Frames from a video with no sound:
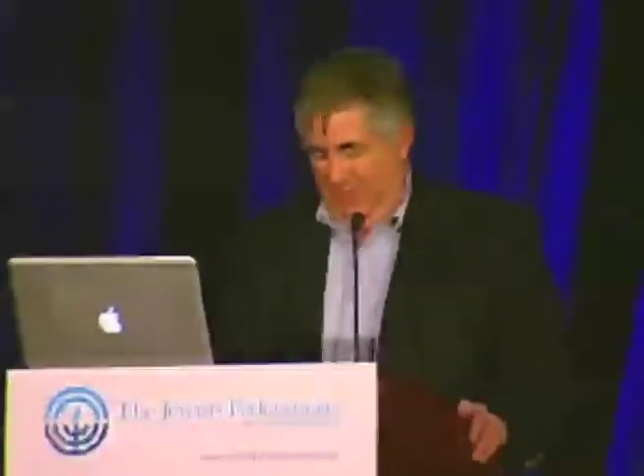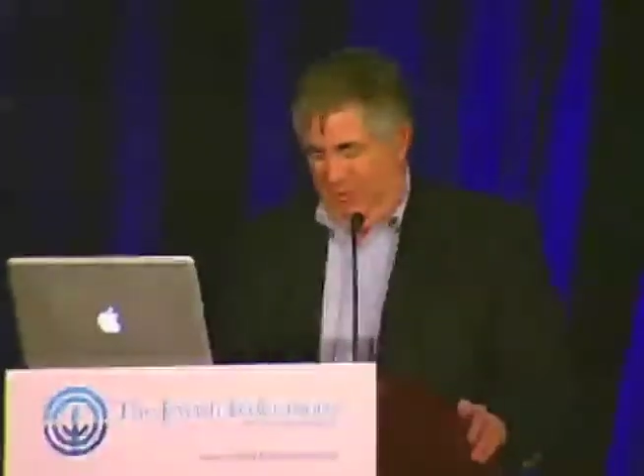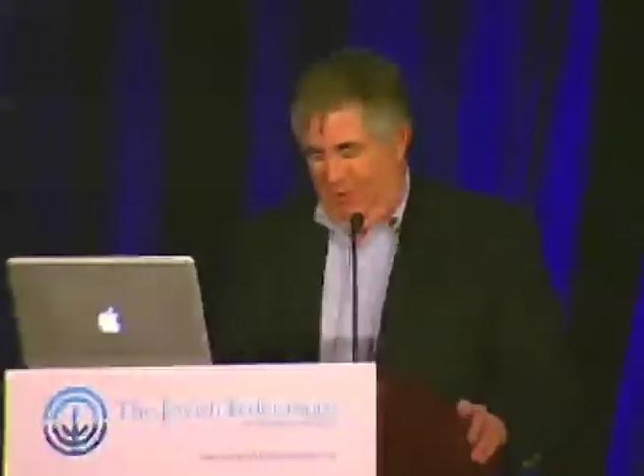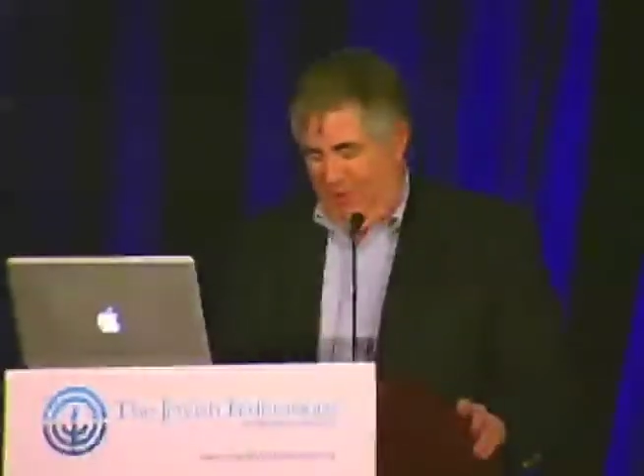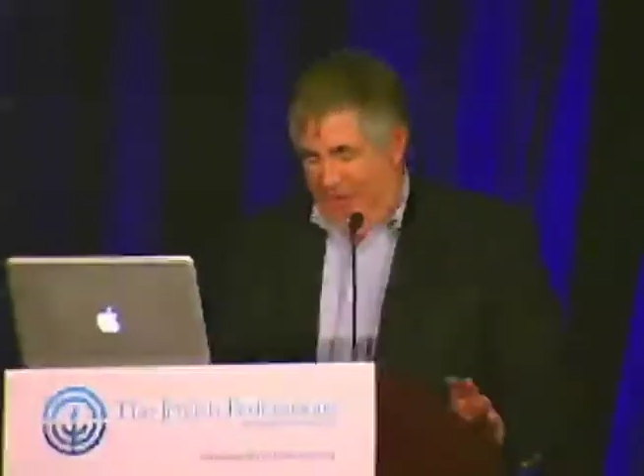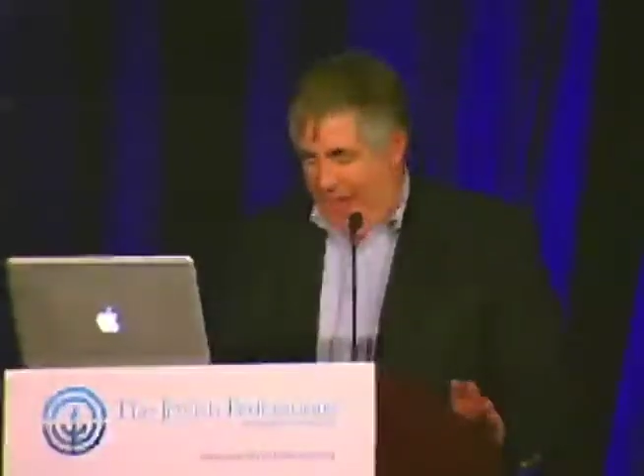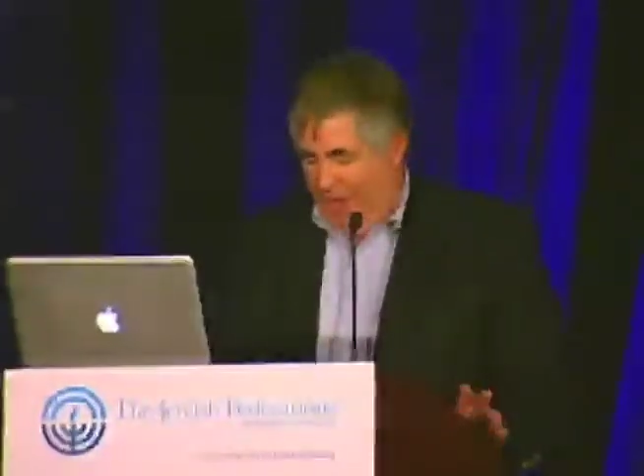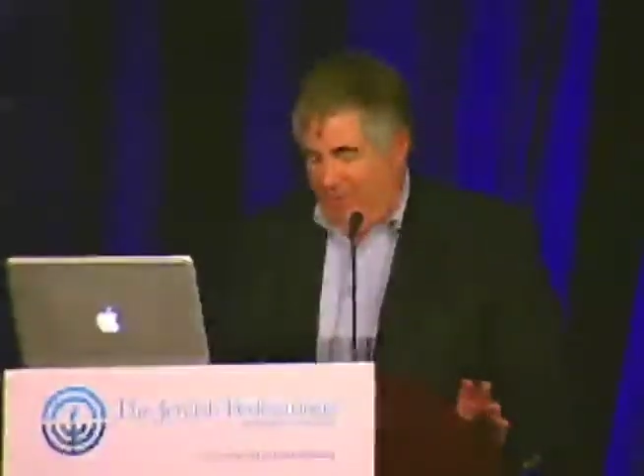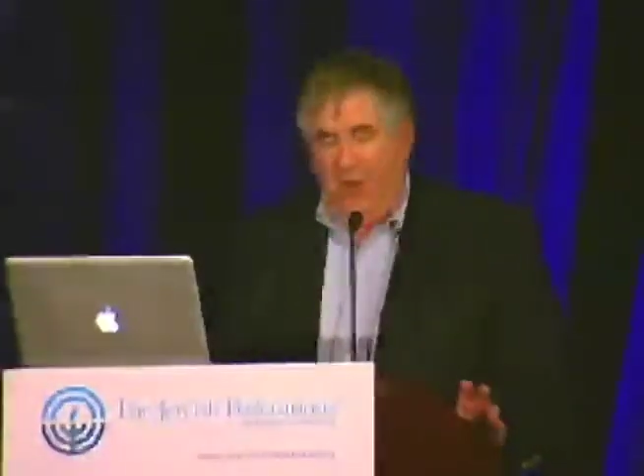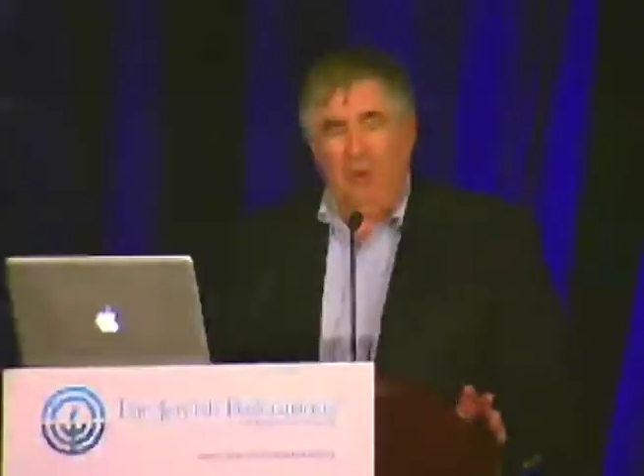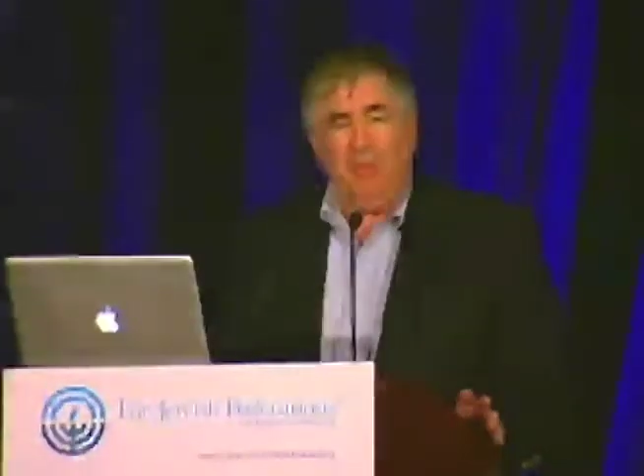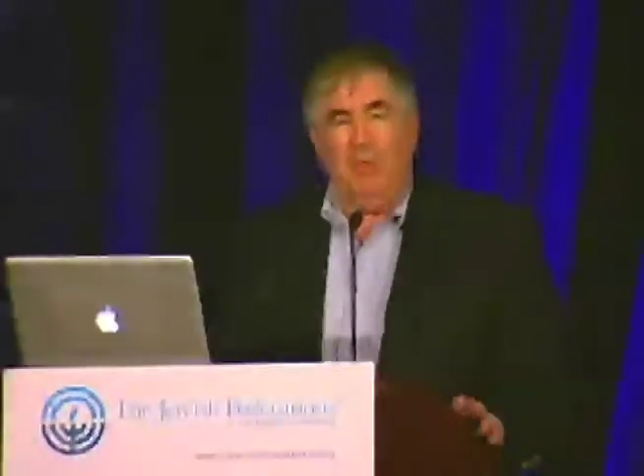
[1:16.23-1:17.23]
without
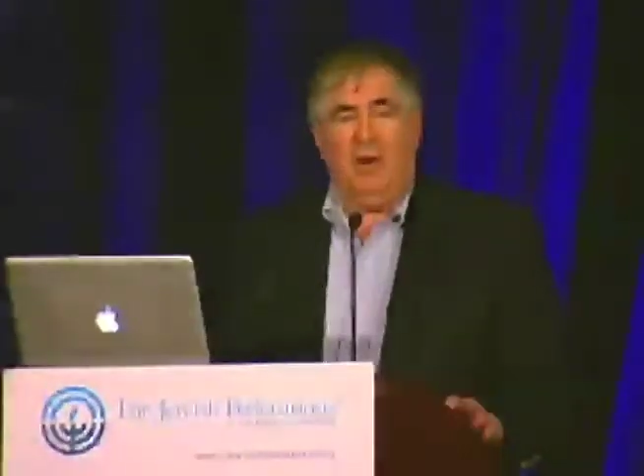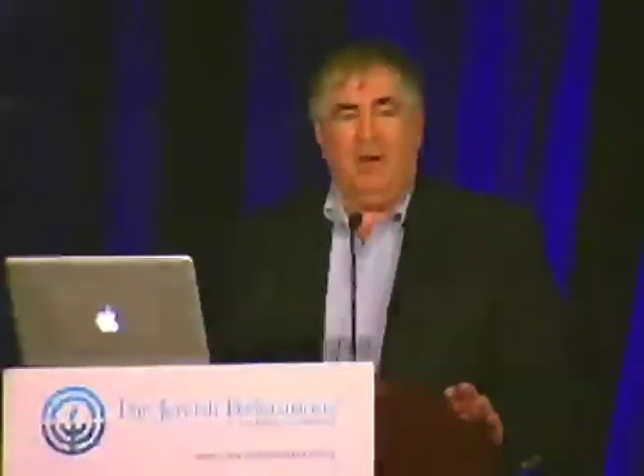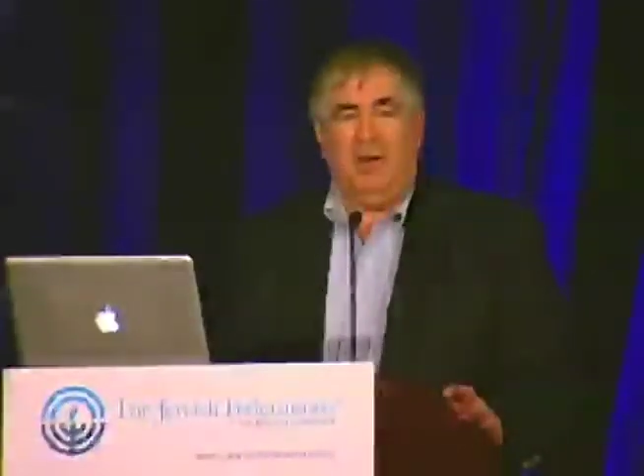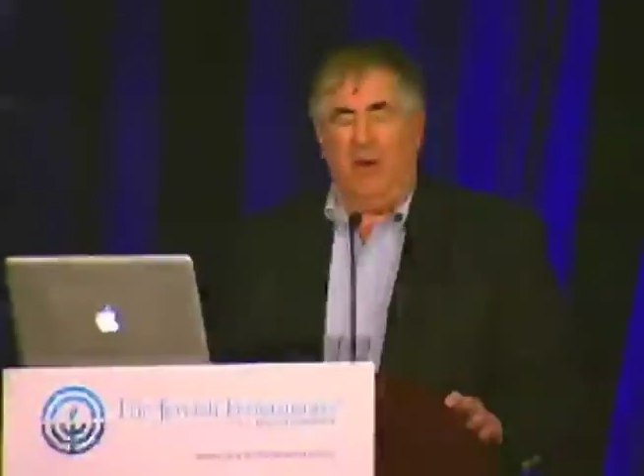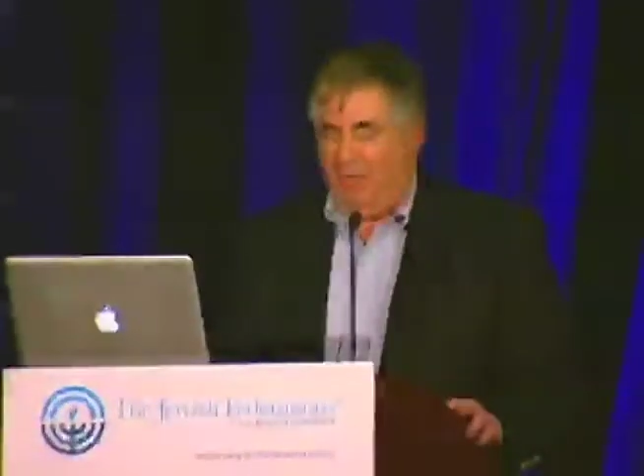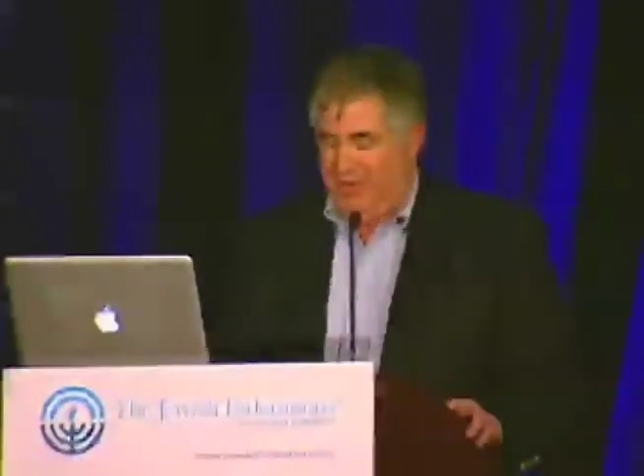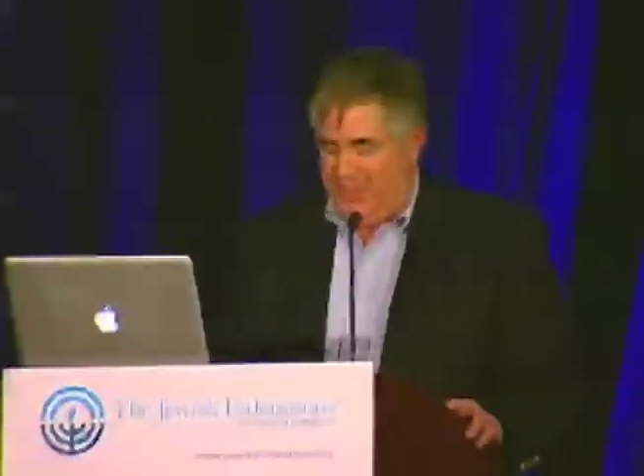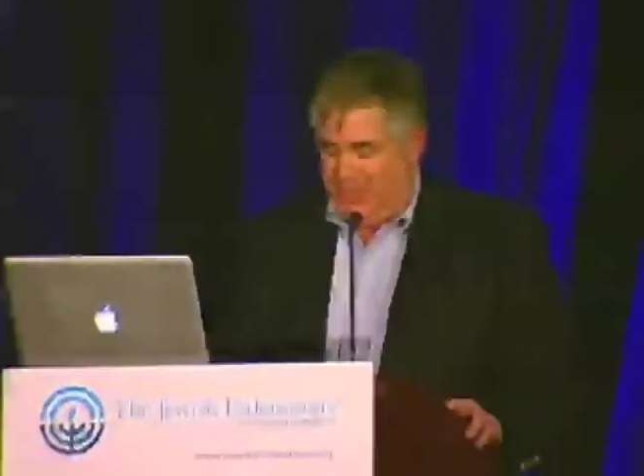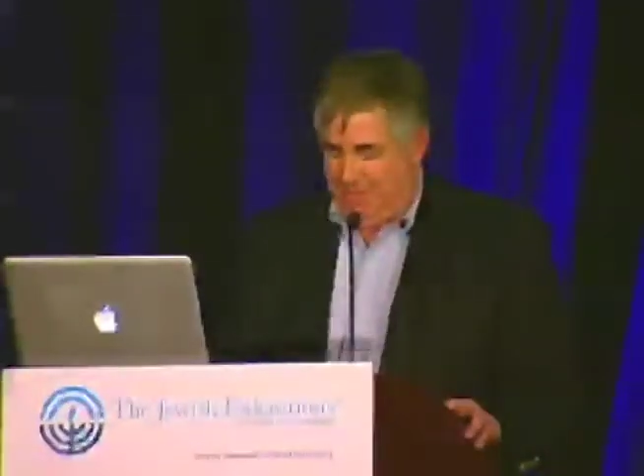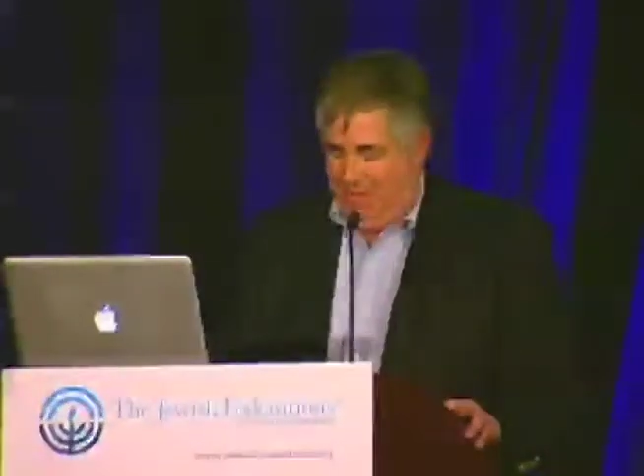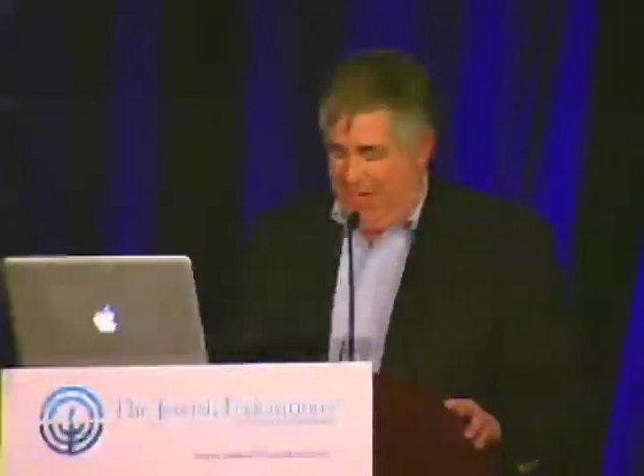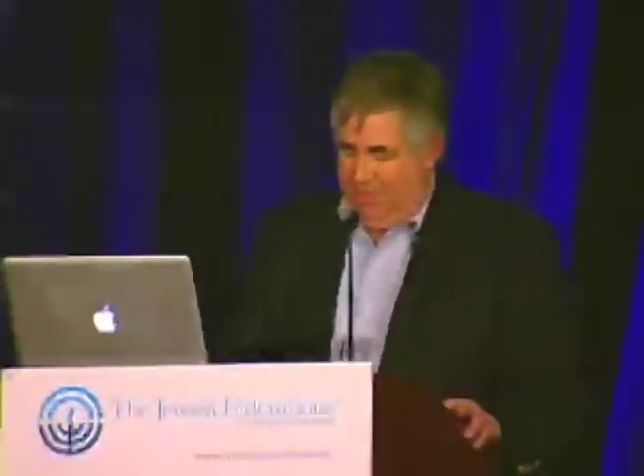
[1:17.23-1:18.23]
her work over
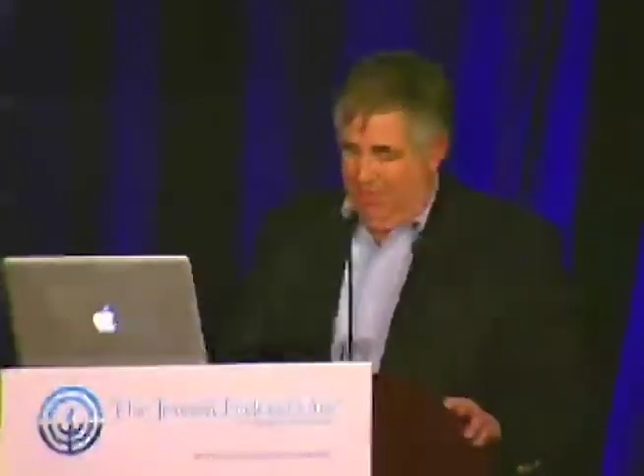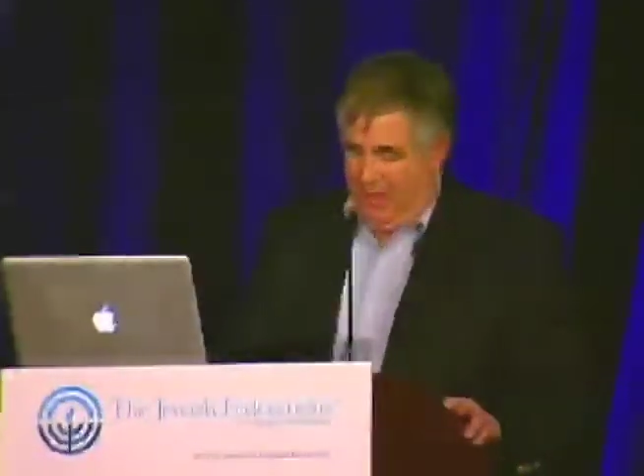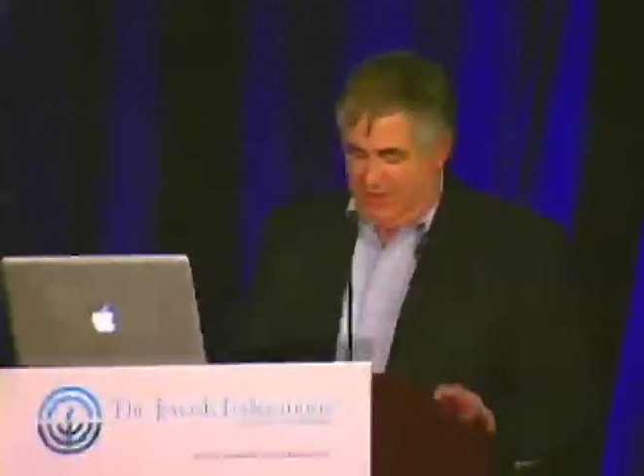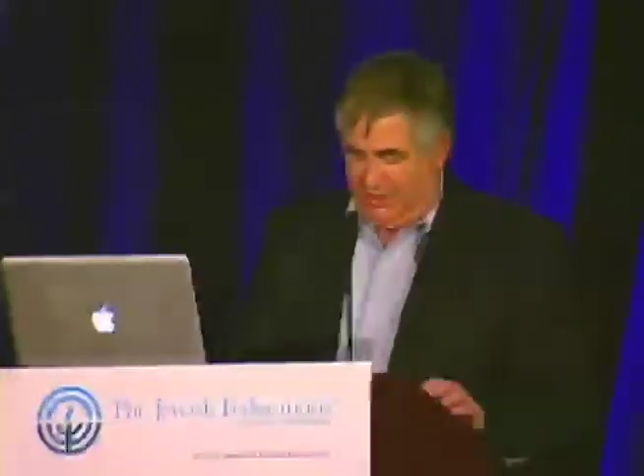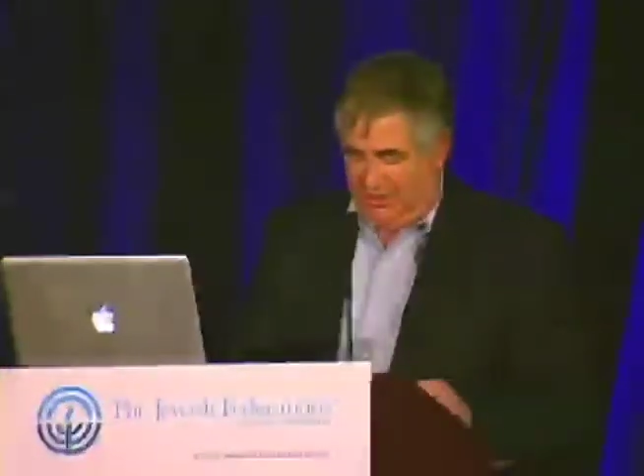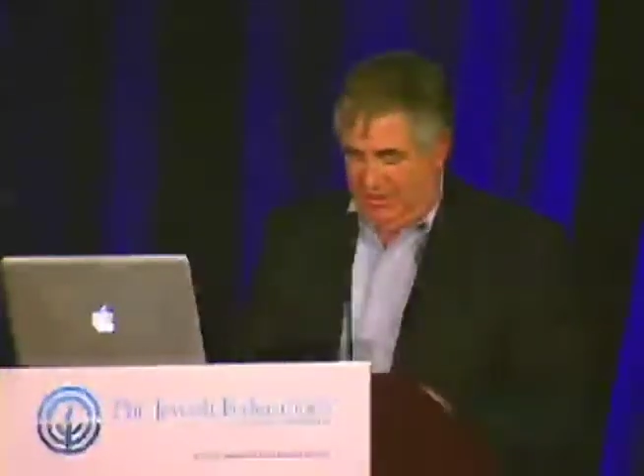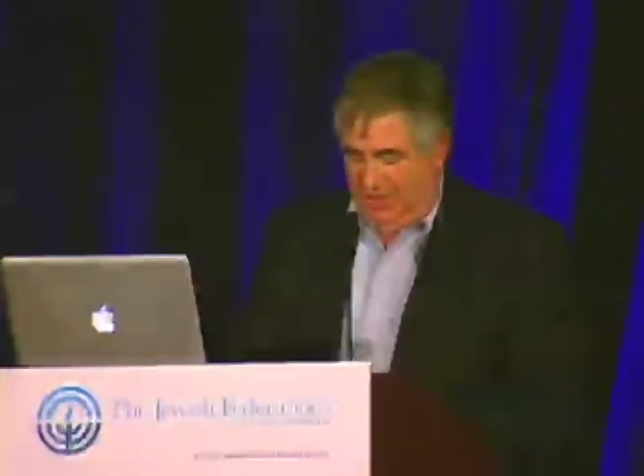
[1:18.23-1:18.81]
these many months,